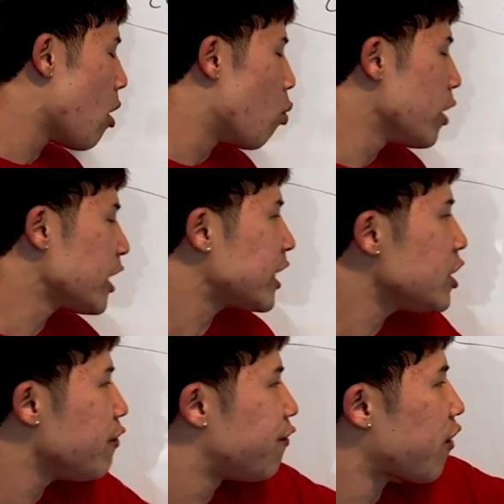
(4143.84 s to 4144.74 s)
where can
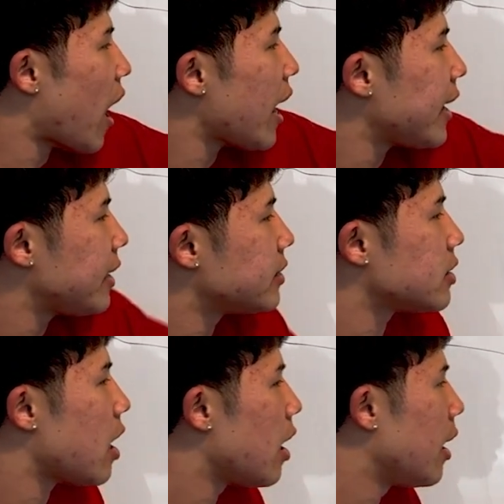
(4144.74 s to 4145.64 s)
you find
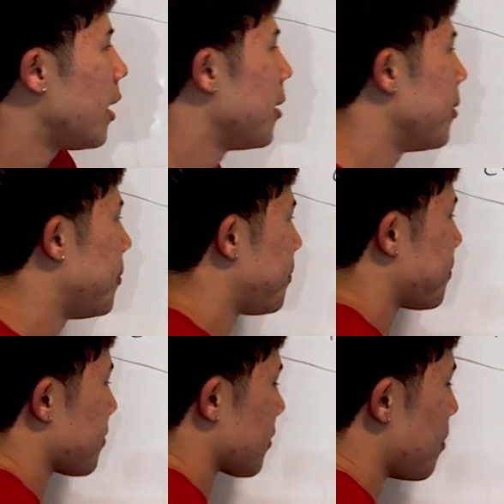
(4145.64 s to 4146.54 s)

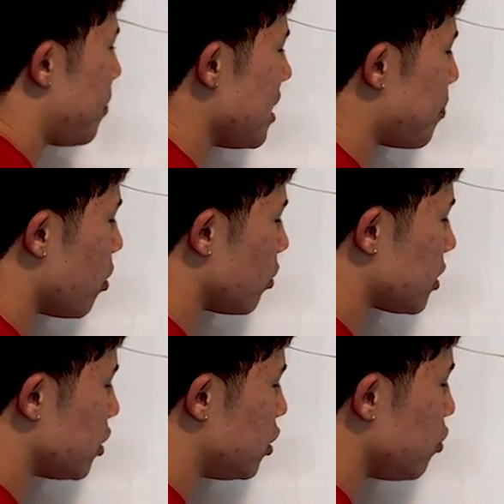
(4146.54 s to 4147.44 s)
people
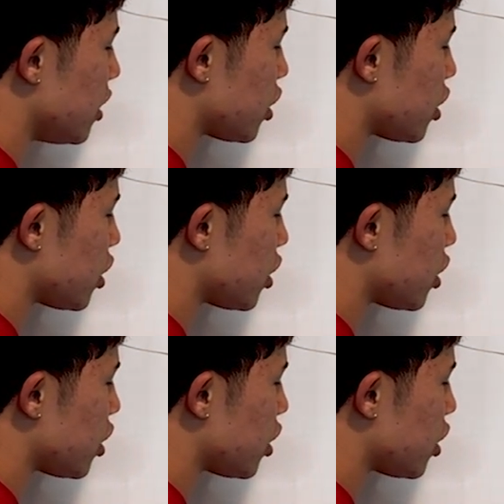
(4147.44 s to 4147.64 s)
to do this